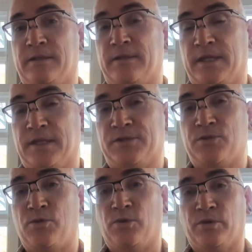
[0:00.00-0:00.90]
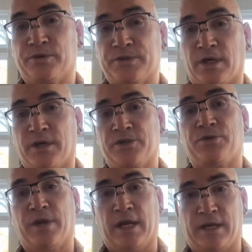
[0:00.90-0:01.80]
these tools are
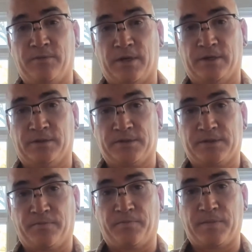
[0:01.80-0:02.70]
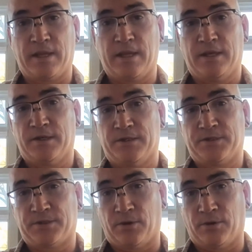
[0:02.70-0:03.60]
training wheels.
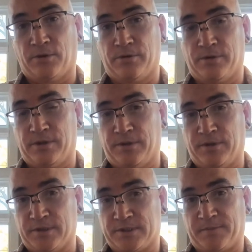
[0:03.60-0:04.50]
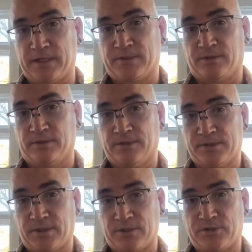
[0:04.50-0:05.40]
So they're space holders,
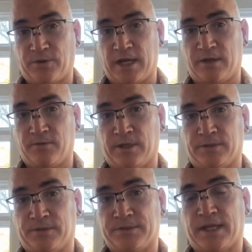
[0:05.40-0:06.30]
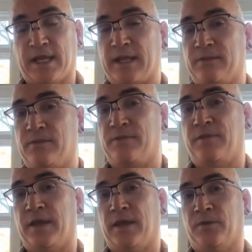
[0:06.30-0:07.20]
they're training wheels, and
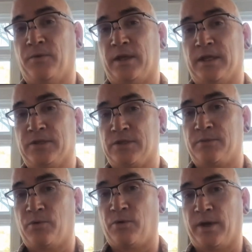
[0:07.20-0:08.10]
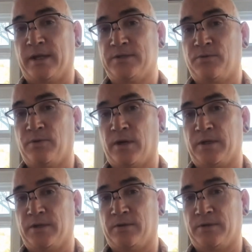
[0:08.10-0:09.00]
then we get to the point to where we
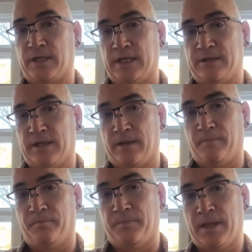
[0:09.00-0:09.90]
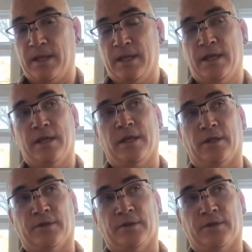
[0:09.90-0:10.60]
don't need them. You know,